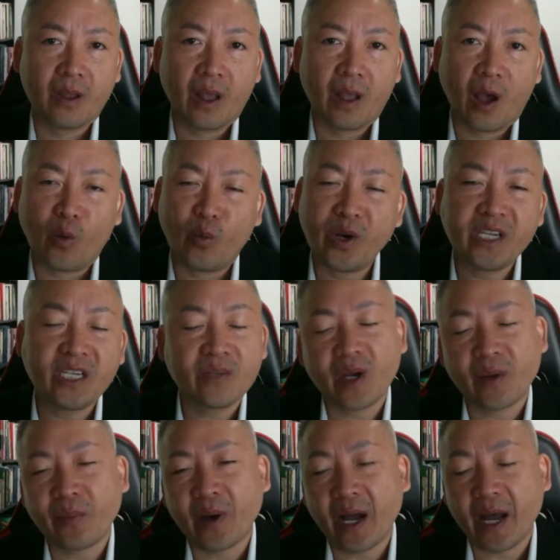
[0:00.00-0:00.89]
I reach
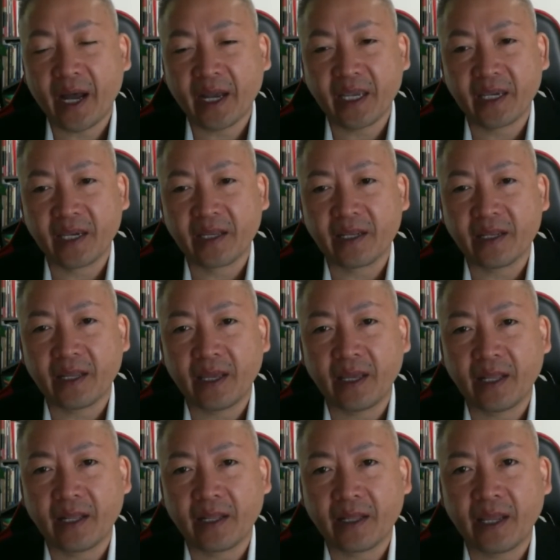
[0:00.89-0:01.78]
in my pocket
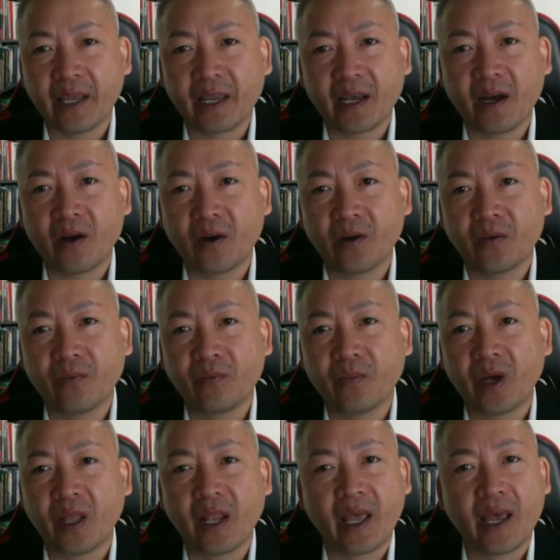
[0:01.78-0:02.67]
and take out
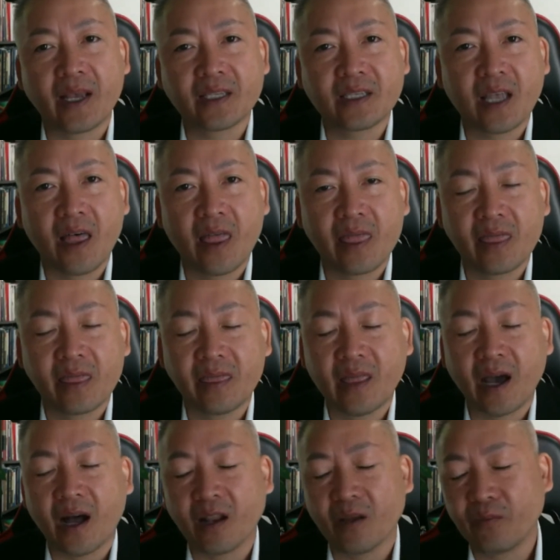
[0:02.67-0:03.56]
my last
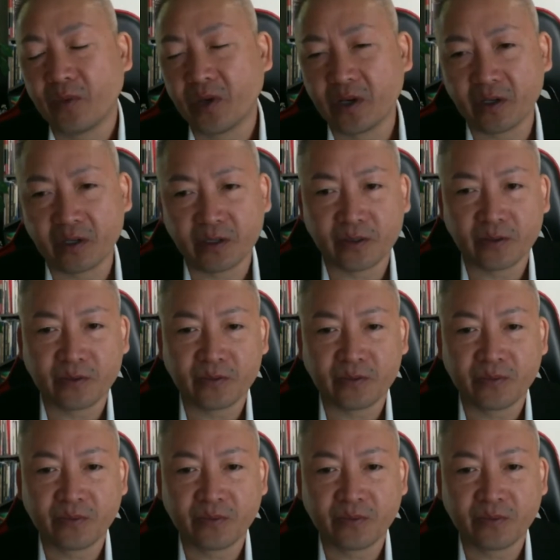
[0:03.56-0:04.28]
dollar bill.